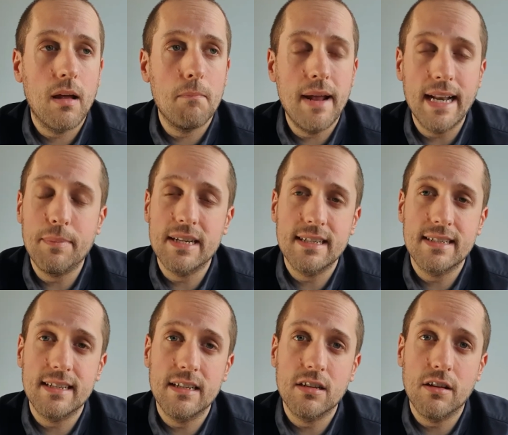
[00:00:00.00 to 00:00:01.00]
Many
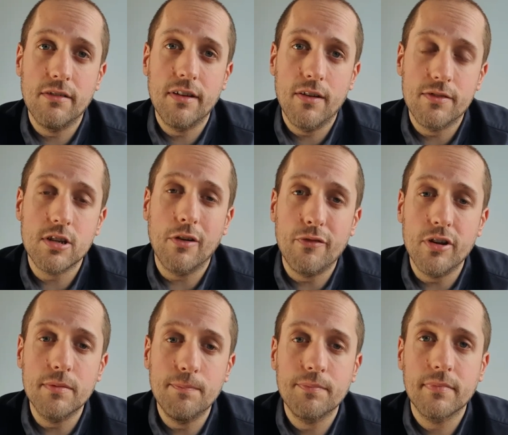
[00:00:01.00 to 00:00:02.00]
businesses have
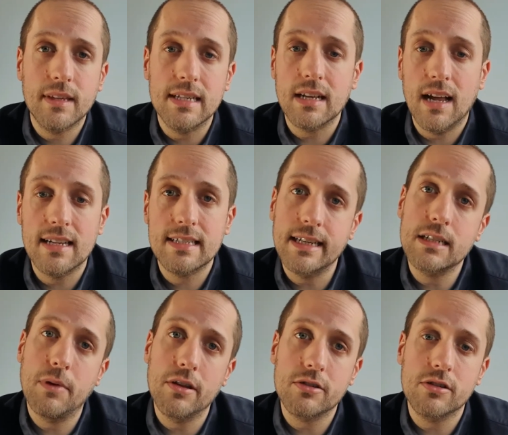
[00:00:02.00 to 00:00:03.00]
suffered this last 6
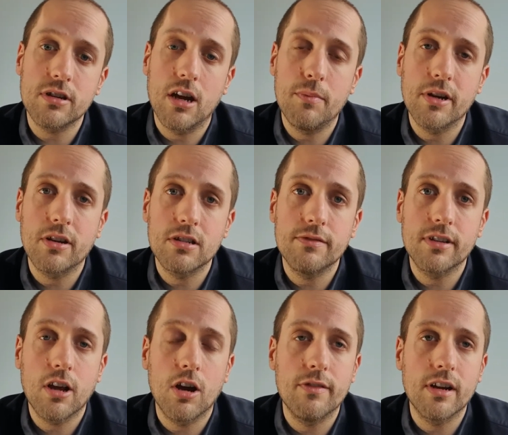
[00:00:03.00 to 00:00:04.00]
months or so because of the
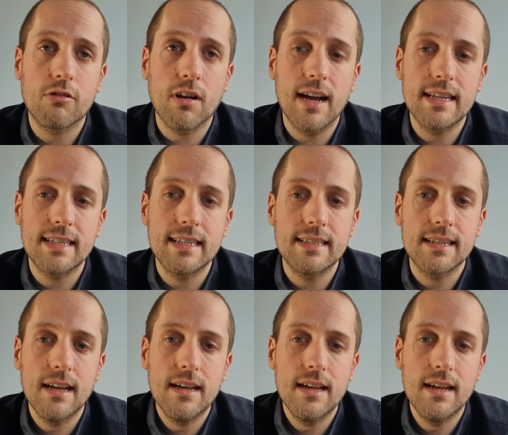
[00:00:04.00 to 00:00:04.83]
COVID crisis.